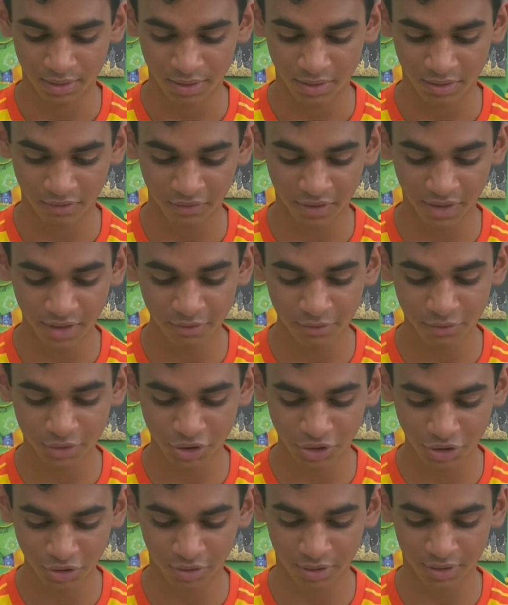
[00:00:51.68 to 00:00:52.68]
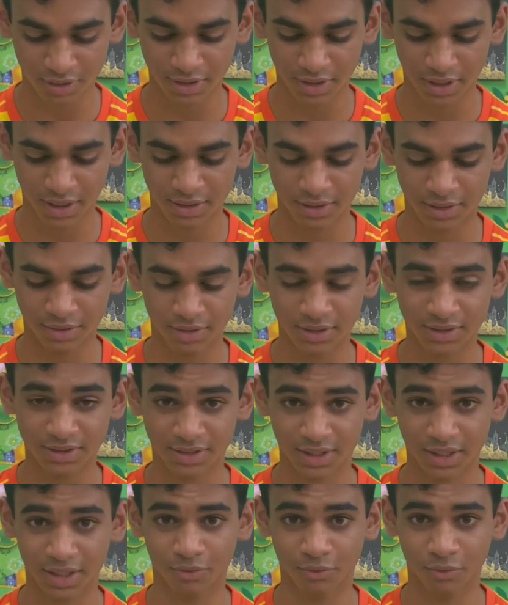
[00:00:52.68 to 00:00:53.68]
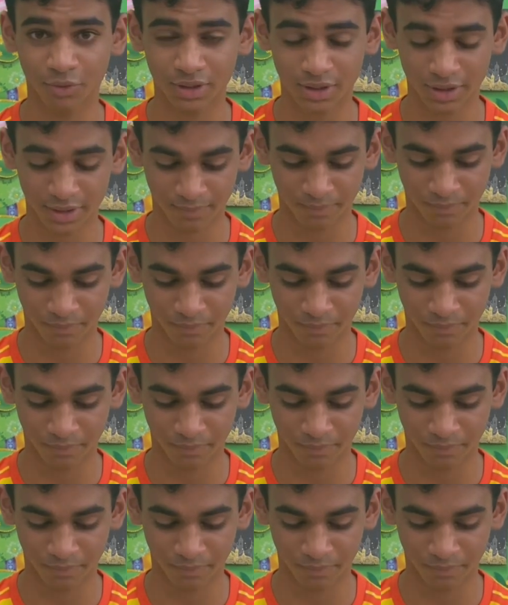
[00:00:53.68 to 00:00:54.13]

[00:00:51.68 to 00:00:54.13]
The father was shocked and did not say a word.